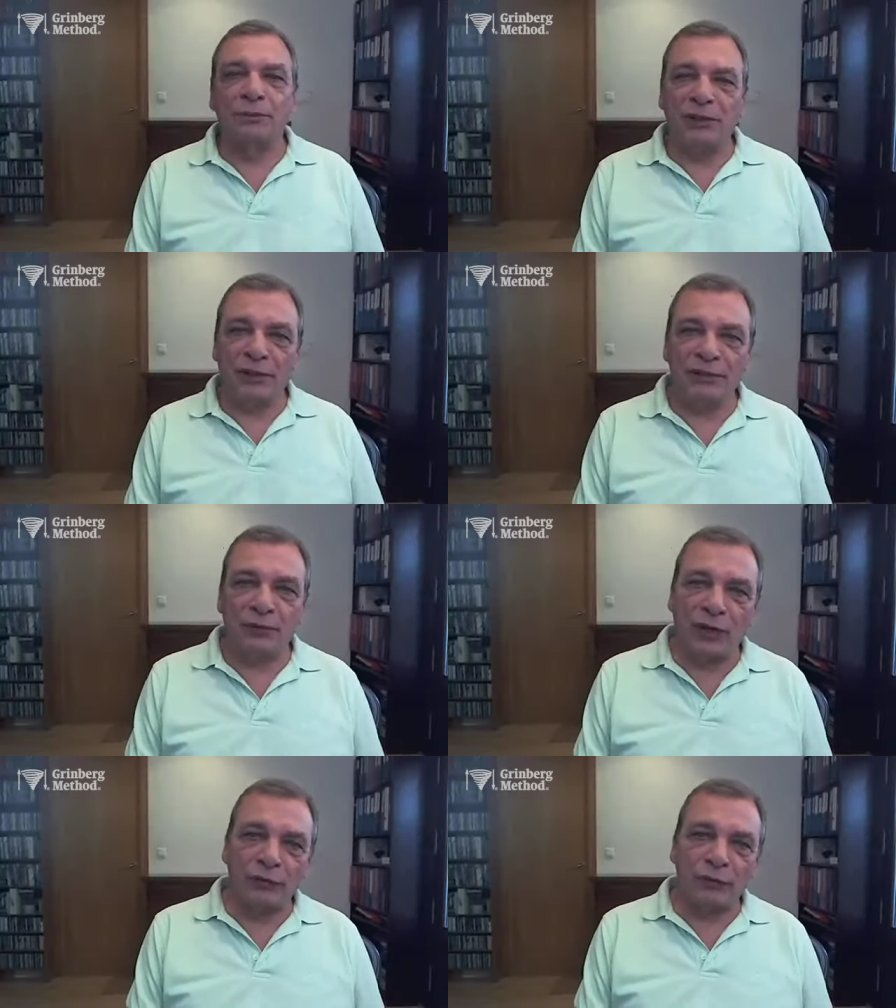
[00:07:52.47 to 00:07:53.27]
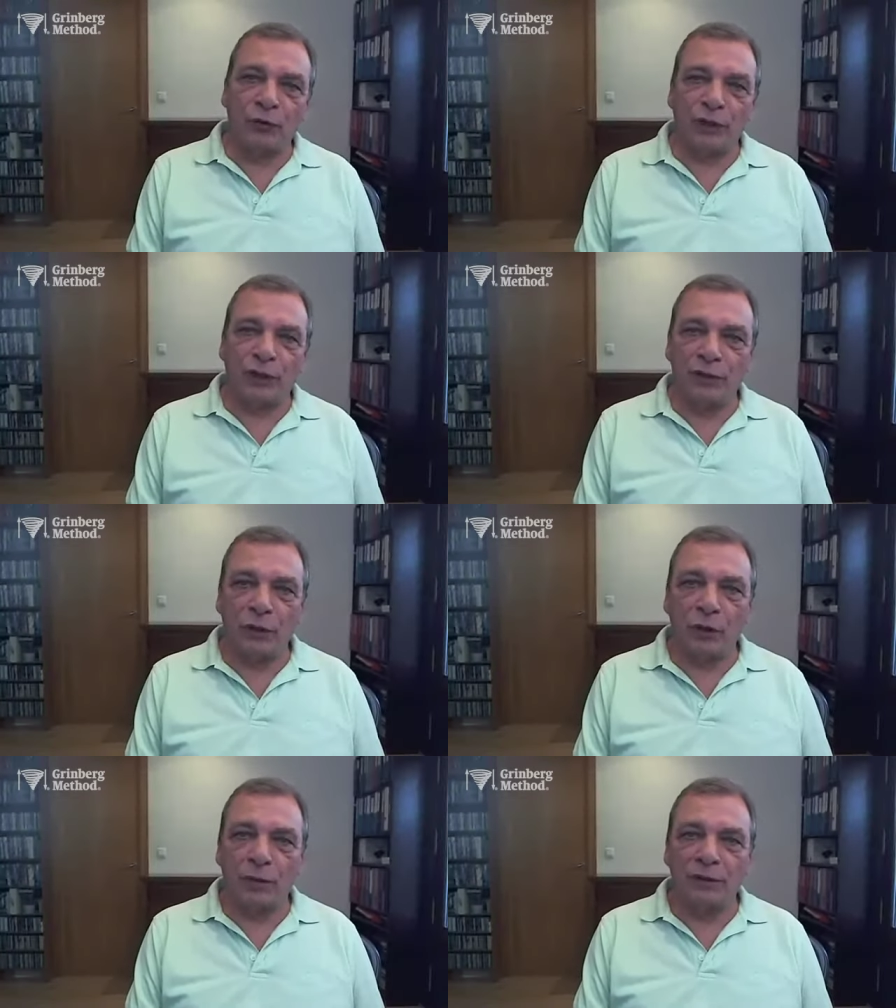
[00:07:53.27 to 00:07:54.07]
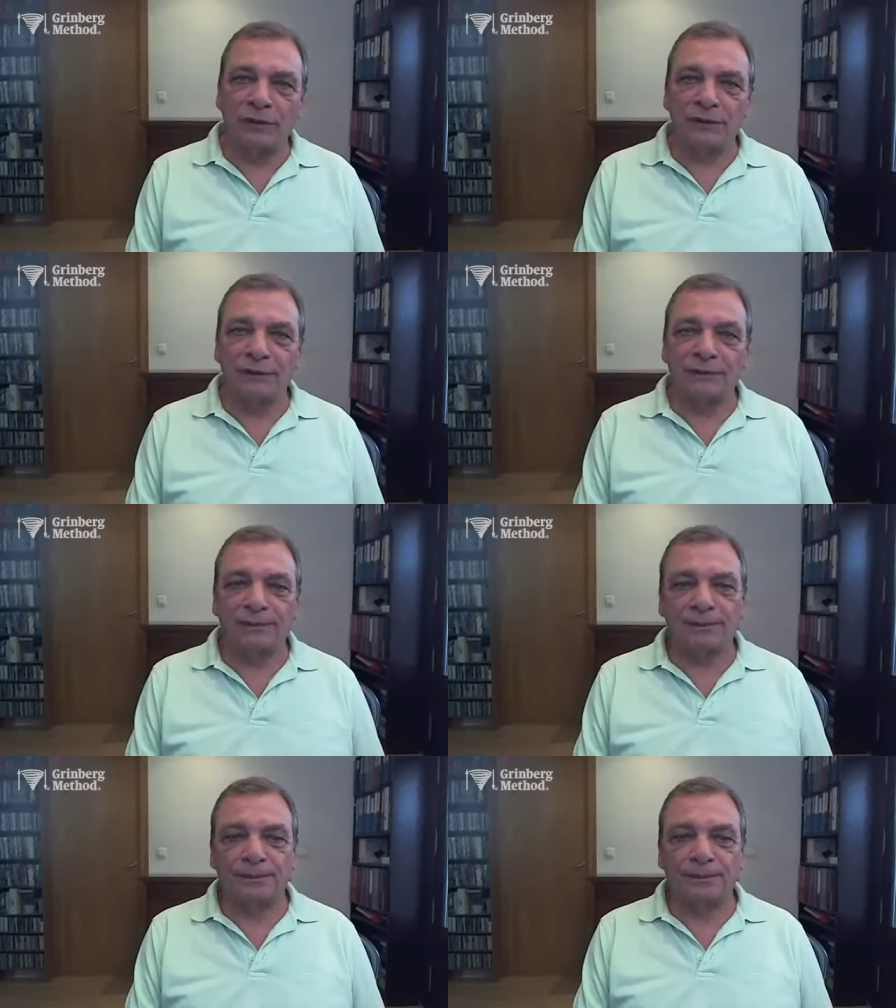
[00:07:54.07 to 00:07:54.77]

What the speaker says: Please write to me in the comments.